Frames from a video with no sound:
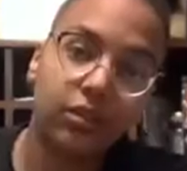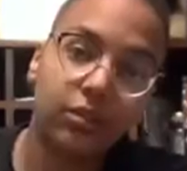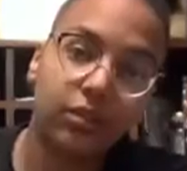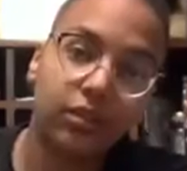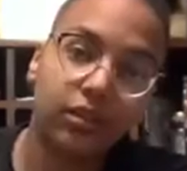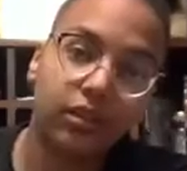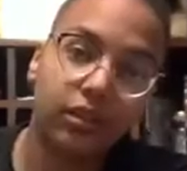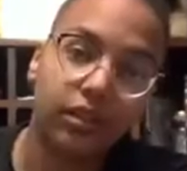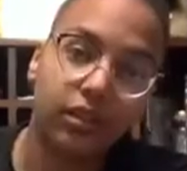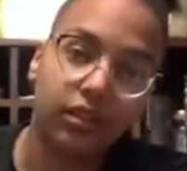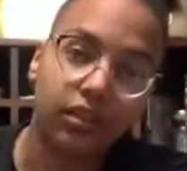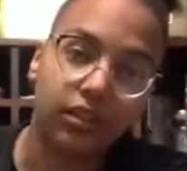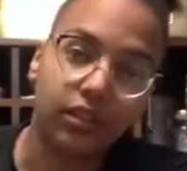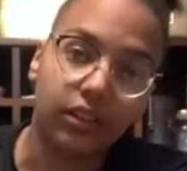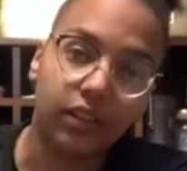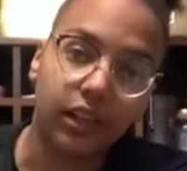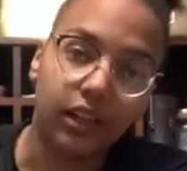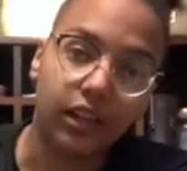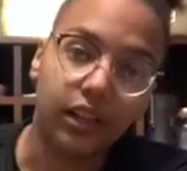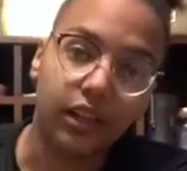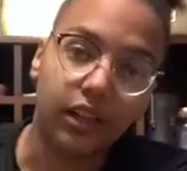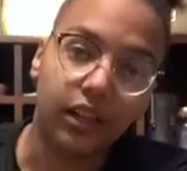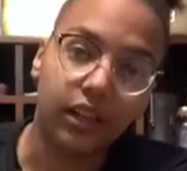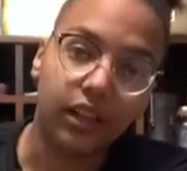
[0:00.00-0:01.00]
Then you get
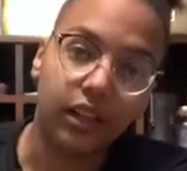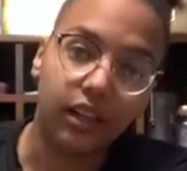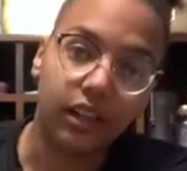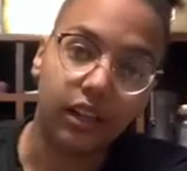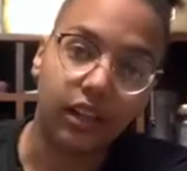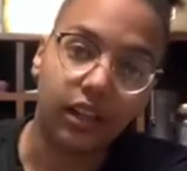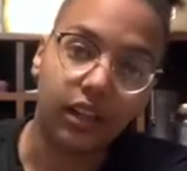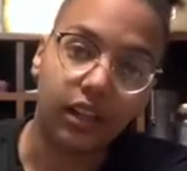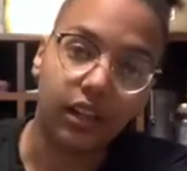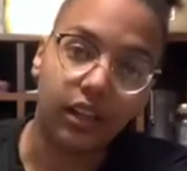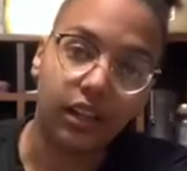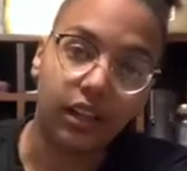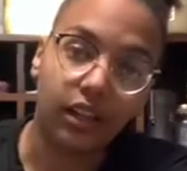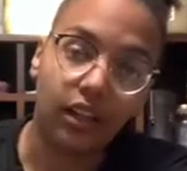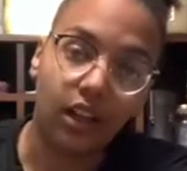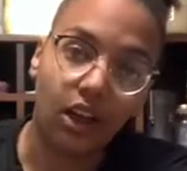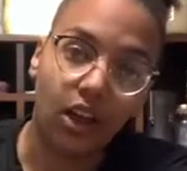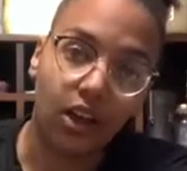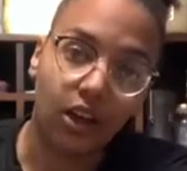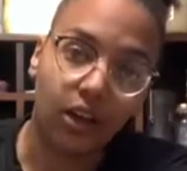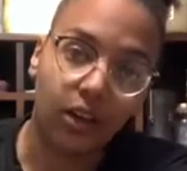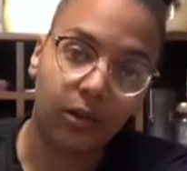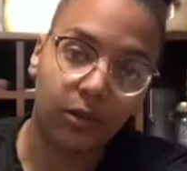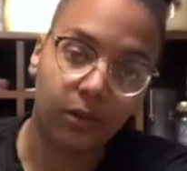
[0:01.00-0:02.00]
a
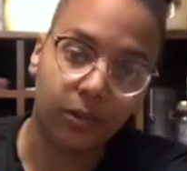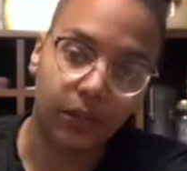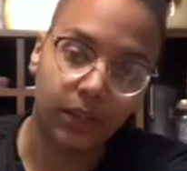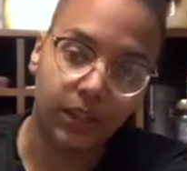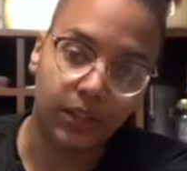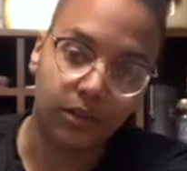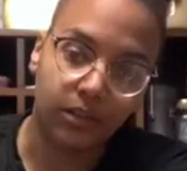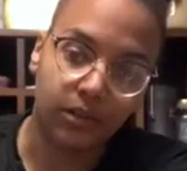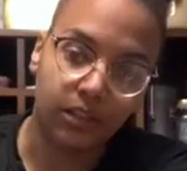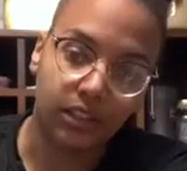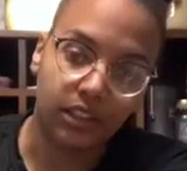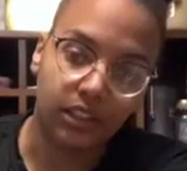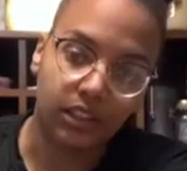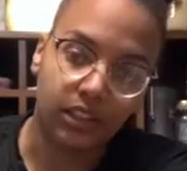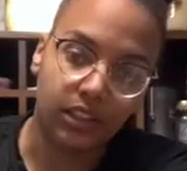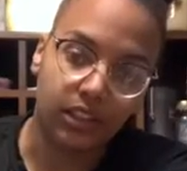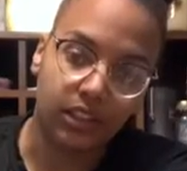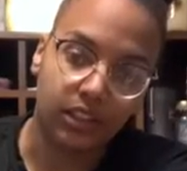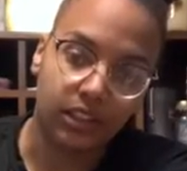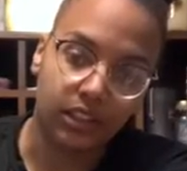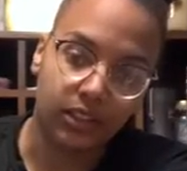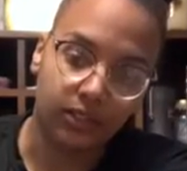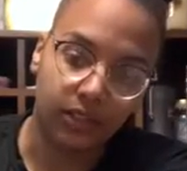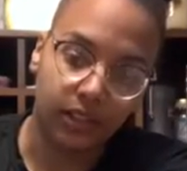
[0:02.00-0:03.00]
long piece with a
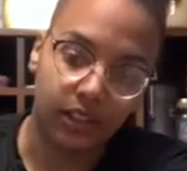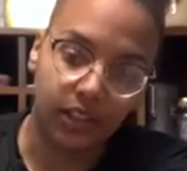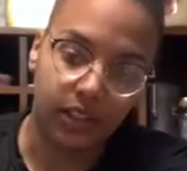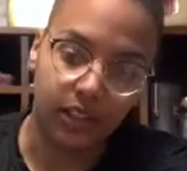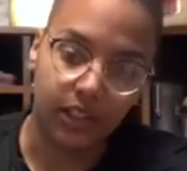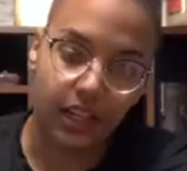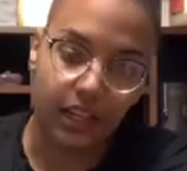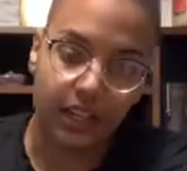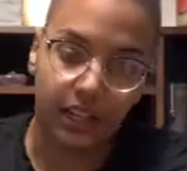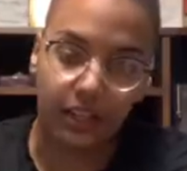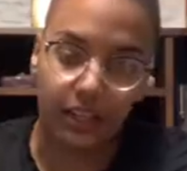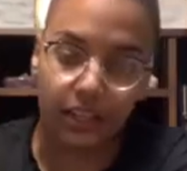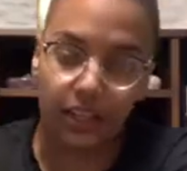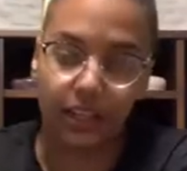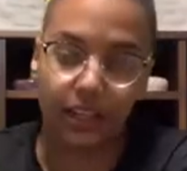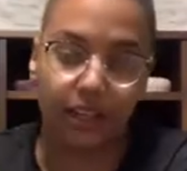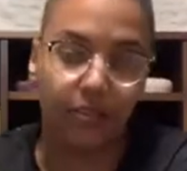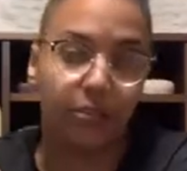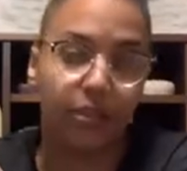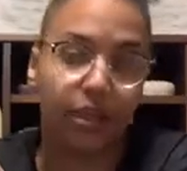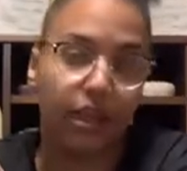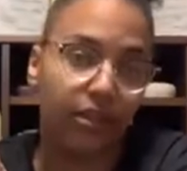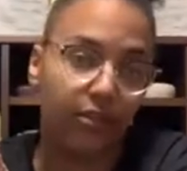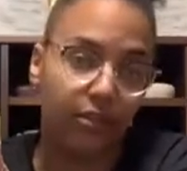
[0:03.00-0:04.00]
series of your design on it in
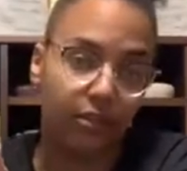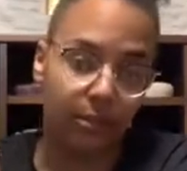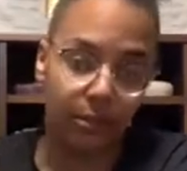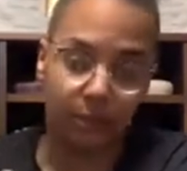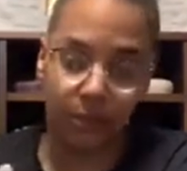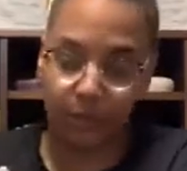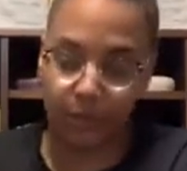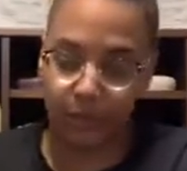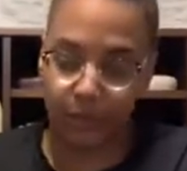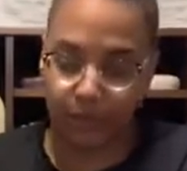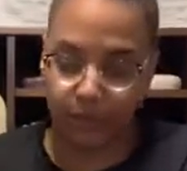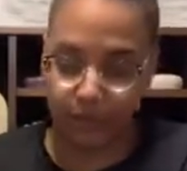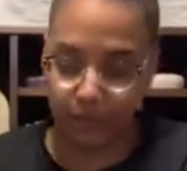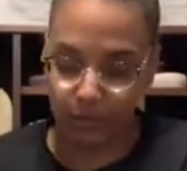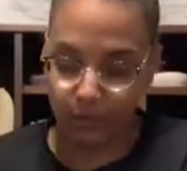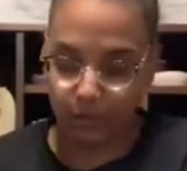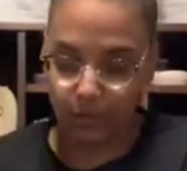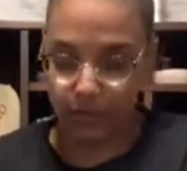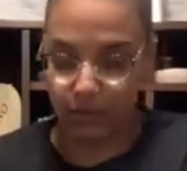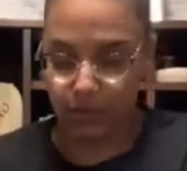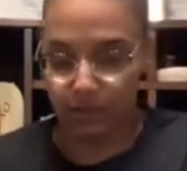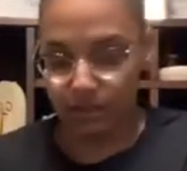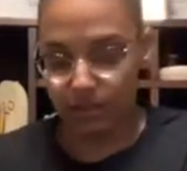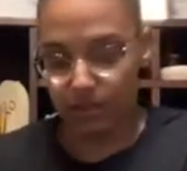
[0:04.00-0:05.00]
whatever way you want.